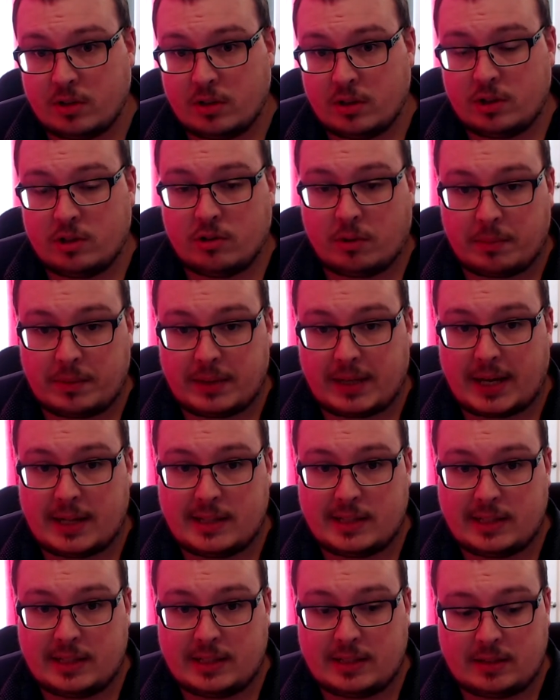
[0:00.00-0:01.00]
So I'm
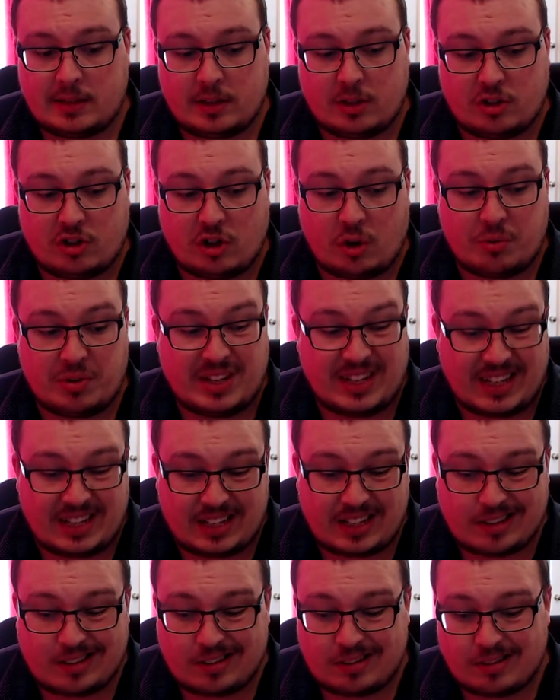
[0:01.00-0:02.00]
guessing you don't need
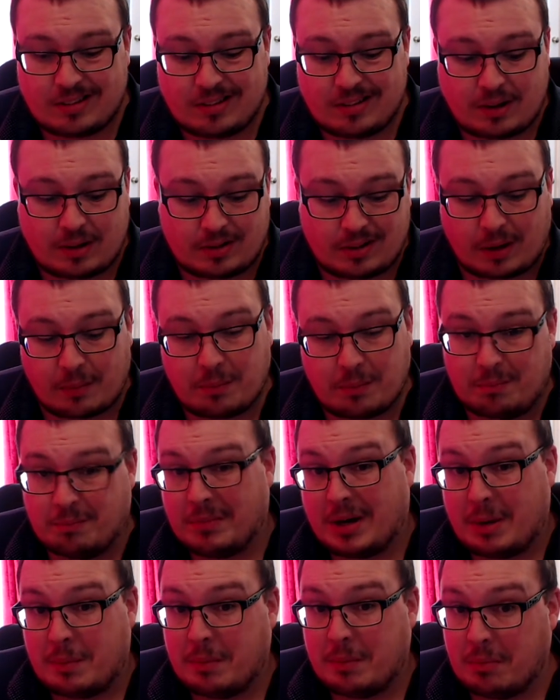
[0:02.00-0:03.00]
it. I
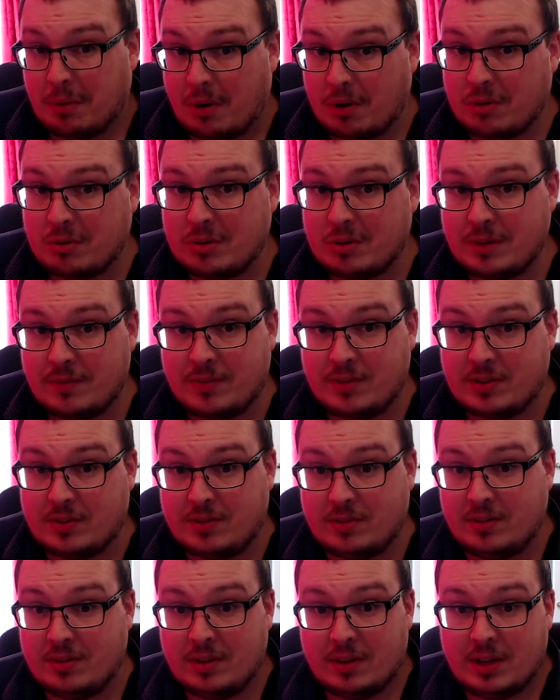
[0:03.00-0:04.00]
might be wrong.
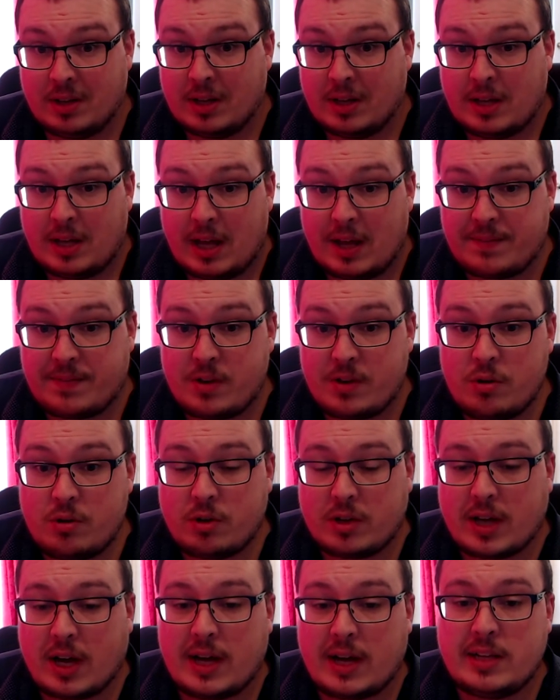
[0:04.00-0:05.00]
If you
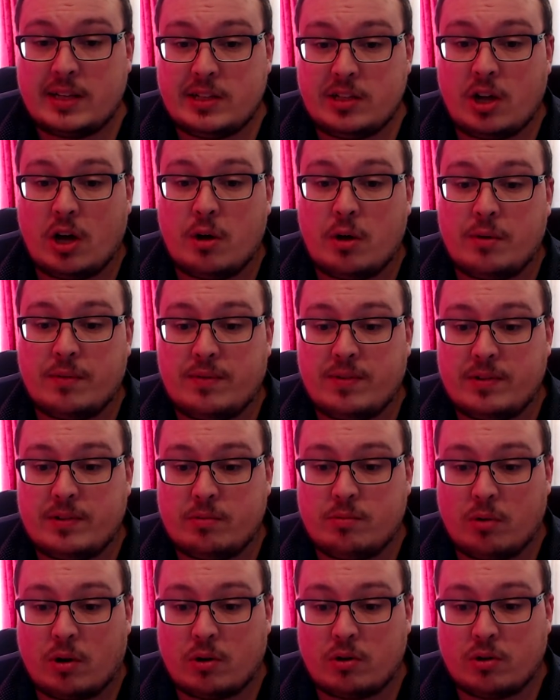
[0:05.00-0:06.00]
guys know if it's
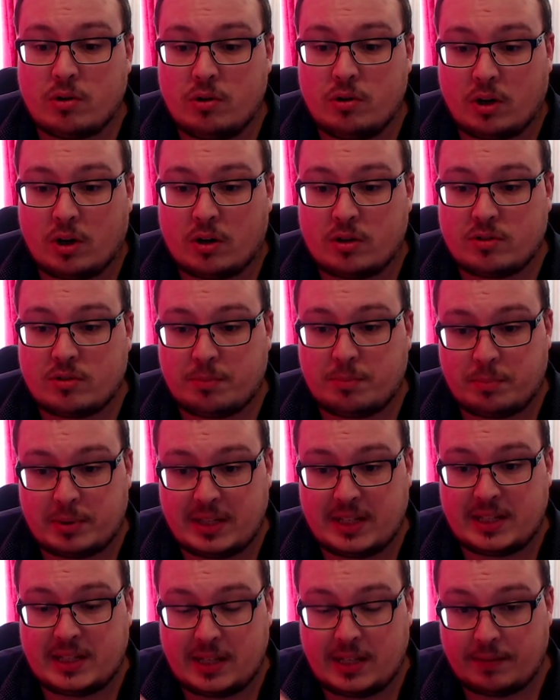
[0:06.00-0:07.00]
wrong or not,
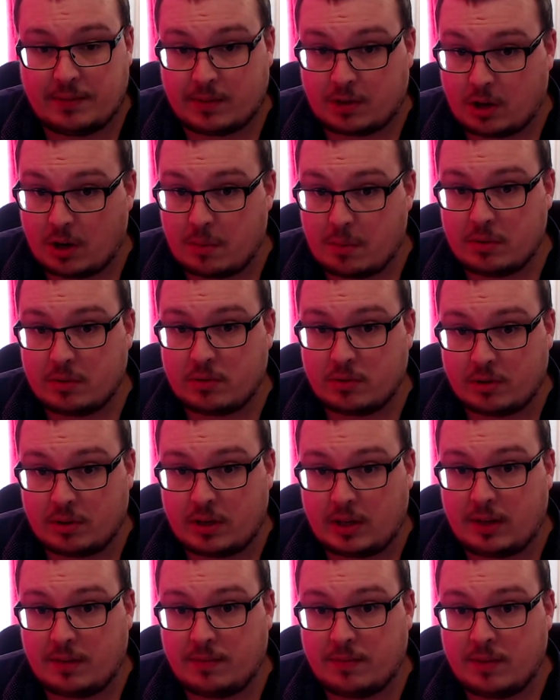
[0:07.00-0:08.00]
please leave a comment
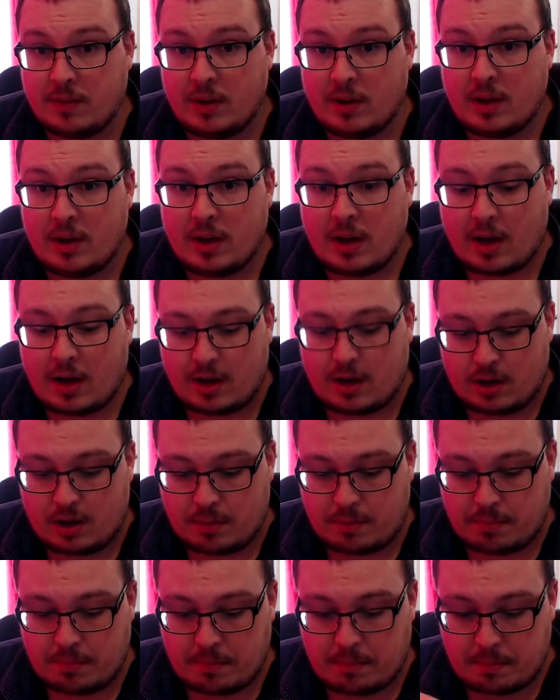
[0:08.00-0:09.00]
underneath. I
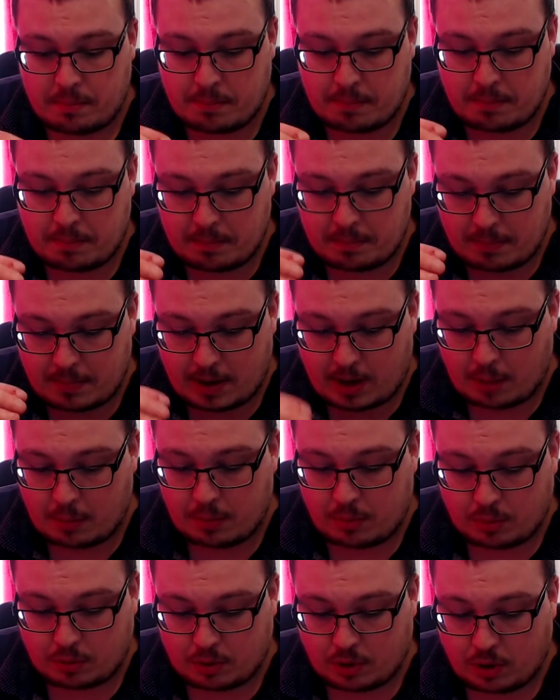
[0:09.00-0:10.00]

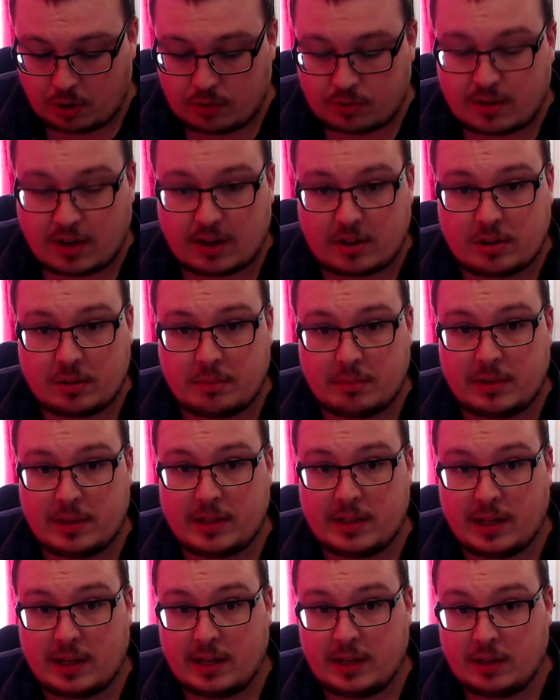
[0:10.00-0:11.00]
will contact him and
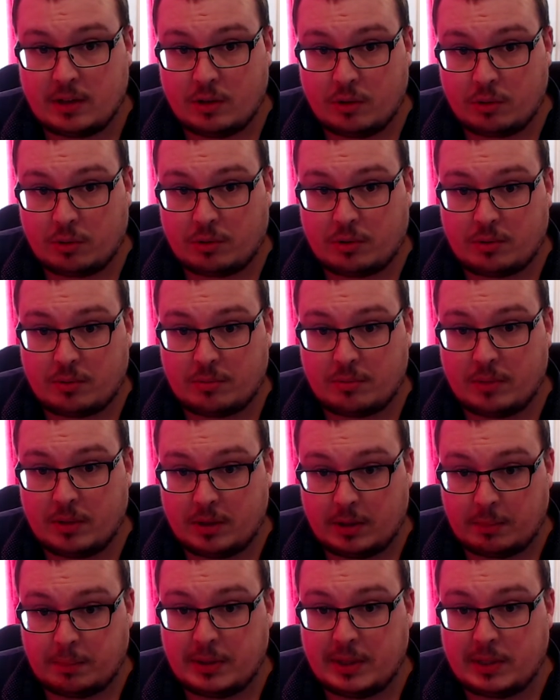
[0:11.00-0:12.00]
say, Luke, is
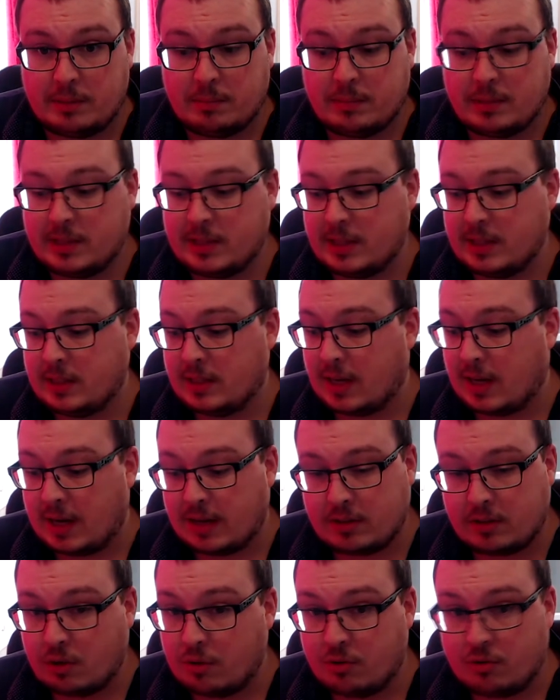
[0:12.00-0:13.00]
a piece missing? I
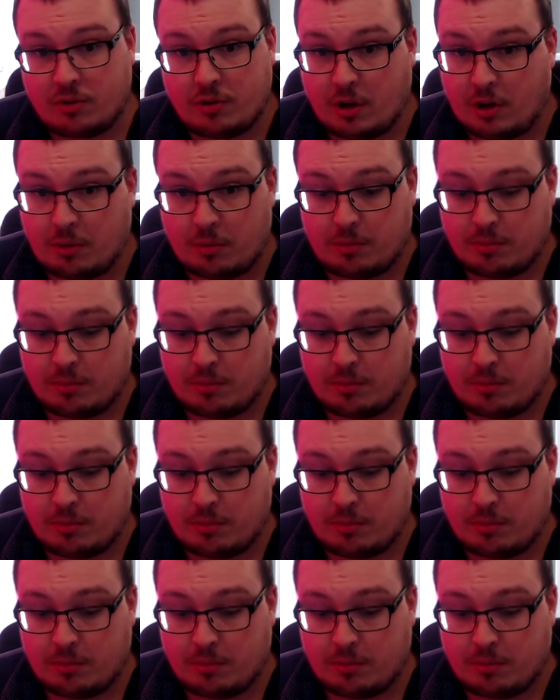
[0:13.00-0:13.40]
don't know.